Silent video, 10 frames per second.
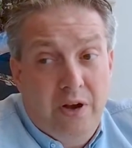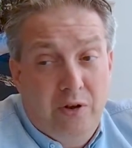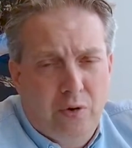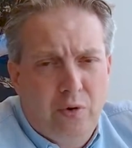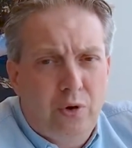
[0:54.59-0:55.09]

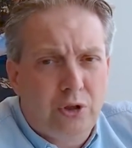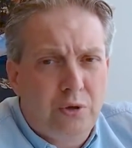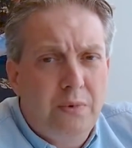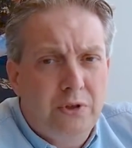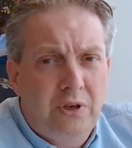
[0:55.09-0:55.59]
internal
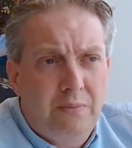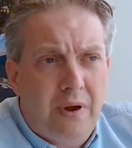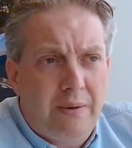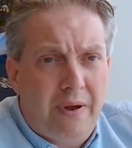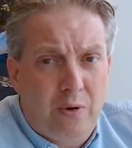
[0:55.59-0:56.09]
customers,
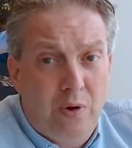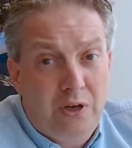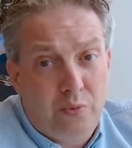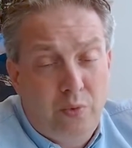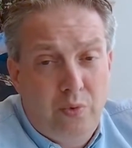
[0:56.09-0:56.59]
my
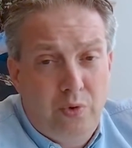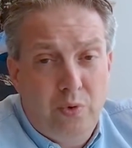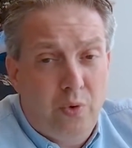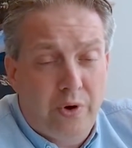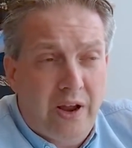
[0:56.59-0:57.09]
colleagues who
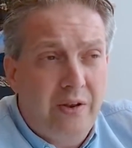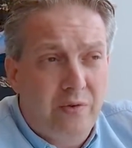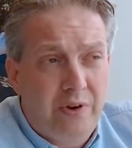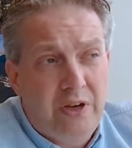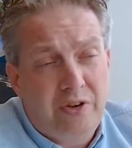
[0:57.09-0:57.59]
do order
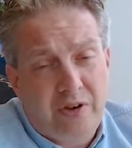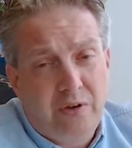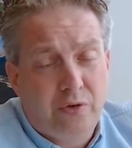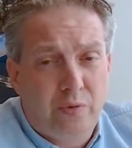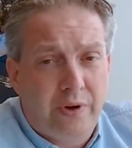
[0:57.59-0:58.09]
entry,
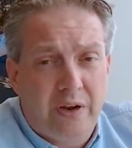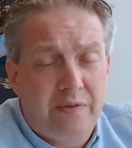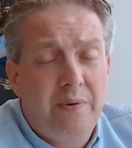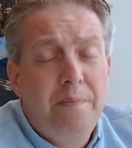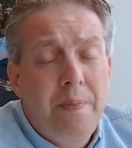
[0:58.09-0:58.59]
sales, or
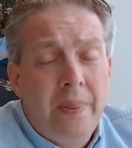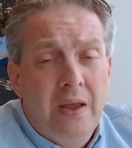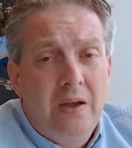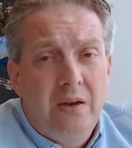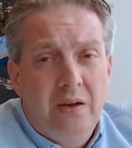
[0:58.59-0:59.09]
whatever,
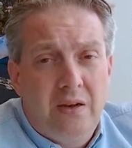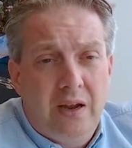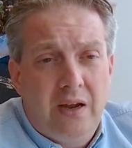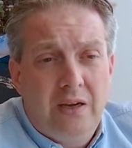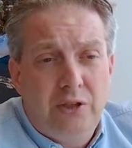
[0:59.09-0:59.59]

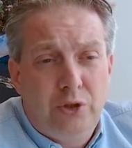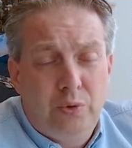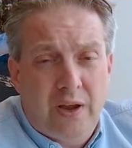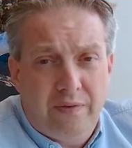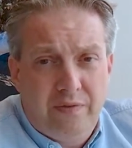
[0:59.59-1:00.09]
they
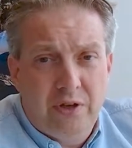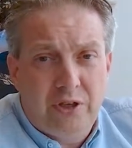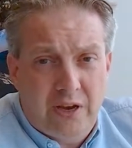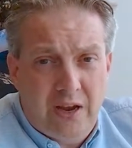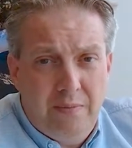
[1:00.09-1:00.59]
should have
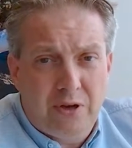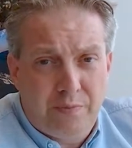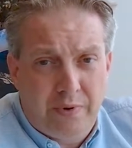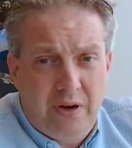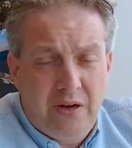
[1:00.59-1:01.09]
the same
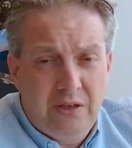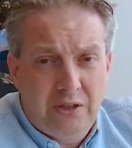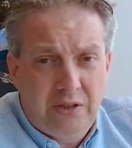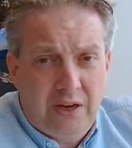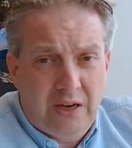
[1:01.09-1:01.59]

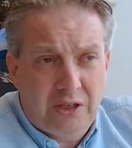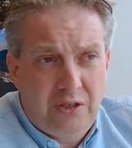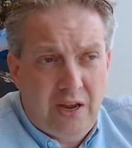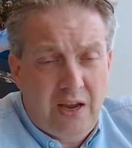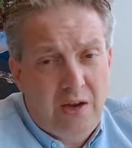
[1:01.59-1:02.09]
experience
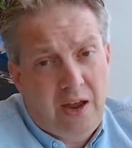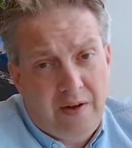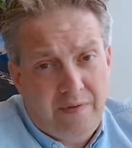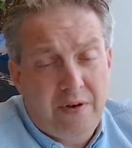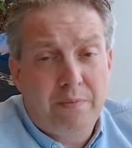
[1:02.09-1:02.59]
as they
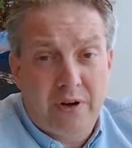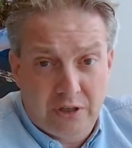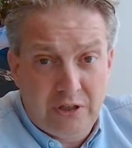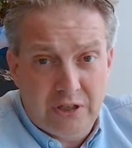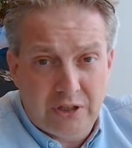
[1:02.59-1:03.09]
have in the
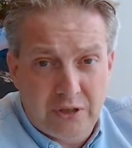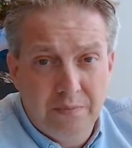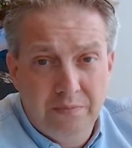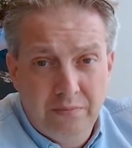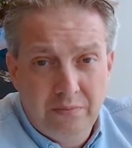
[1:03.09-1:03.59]
present system.